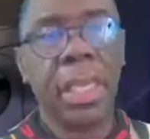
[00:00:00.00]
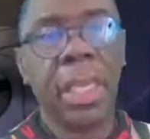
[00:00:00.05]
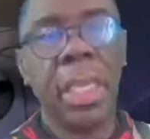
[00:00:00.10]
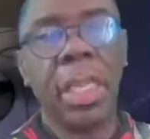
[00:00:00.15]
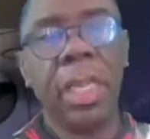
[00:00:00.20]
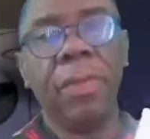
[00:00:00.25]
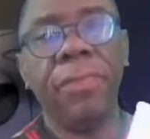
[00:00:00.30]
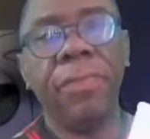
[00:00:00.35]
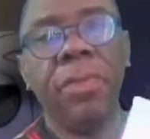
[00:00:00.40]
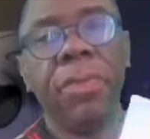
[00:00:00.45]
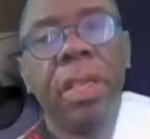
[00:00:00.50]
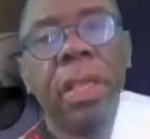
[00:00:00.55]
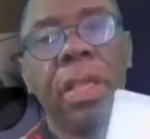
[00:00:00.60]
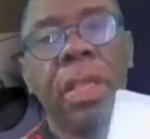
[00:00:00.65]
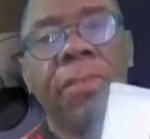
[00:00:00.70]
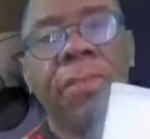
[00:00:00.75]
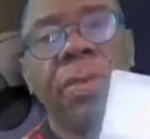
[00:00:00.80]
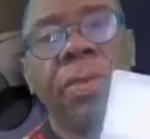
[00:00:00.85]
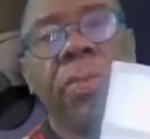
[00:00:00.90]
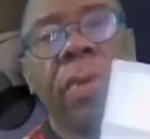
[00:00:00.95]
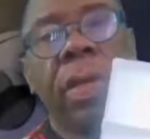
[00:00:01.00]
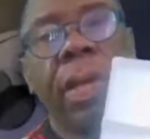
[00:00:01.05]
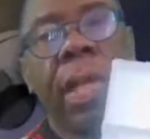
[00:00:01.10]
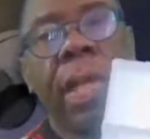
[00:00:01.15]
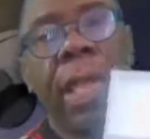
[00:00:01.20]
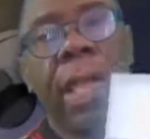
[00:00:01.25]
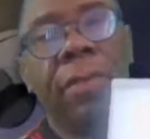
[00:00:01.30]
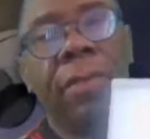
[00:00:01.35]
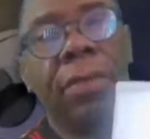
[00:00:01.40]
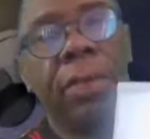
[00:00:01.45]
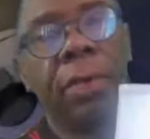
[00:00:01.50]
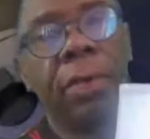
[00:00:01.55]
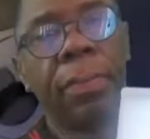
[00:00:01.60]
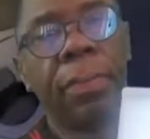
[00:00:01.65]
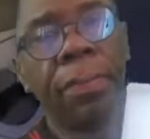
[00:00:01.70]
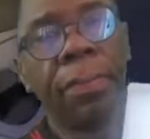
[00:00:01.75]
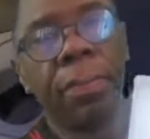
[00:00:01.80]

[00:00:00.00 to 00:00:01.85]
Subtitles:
Again, if you want to have